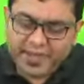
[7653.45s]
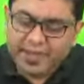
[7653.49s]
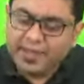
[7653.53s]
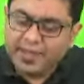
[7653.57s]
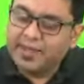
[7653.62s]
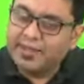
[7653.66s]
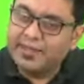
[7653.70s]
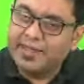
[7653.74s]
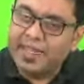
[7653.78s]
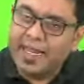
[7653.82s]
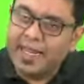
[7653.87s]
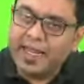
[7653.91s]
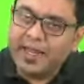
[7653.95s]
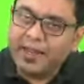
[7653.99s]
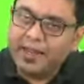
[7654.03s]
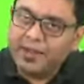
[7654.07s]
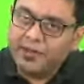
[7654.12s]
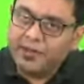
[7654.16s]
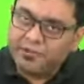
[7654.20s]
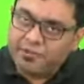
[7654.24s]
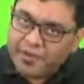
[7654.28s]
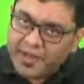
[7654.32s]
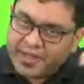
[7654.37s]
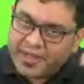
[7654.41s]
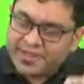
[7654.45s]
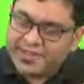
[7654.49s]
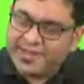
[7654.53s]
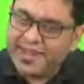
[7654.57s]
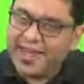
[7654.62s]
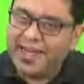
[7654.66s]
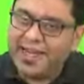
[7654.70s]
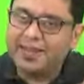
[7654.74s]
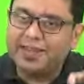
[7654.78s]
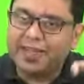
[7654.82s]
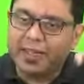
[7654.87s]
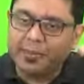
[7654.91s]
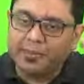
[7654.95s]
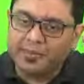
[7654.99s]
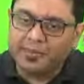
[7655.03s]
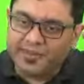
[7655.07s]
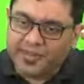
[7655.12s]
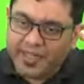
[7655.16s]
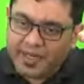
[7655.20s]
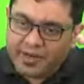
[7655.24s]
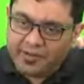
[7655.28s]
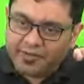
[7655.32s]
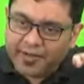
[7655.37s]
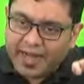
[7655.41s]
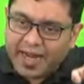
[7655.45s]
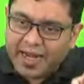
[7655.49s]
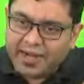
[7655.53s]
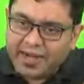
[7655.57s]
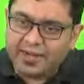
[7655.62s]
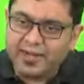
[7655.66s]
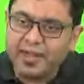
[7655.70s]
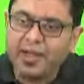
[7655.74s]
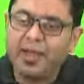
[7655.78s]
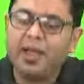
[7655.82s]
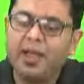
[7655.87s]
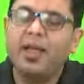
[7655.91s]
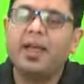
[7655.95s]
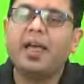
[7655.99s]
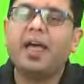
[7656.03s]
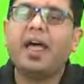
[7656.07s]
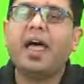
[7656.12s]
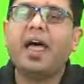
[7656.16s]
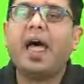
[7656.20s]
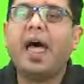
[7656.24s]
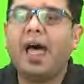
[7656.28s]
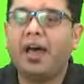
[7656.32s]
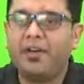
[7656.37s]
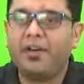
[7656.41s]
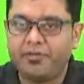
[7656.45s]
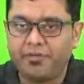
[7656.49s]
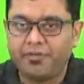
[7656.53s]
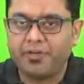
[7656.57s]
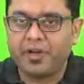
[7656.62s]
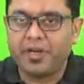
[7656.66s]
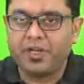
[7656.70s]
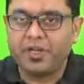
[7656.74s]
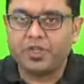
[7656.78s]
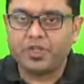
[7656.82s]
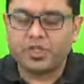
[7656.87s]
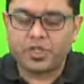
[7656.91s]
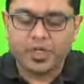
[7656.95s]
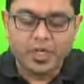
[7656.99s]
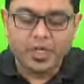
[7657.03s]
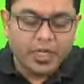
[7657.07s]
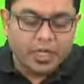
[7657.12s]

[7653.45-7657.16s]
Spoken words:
they fixate themselves at the average.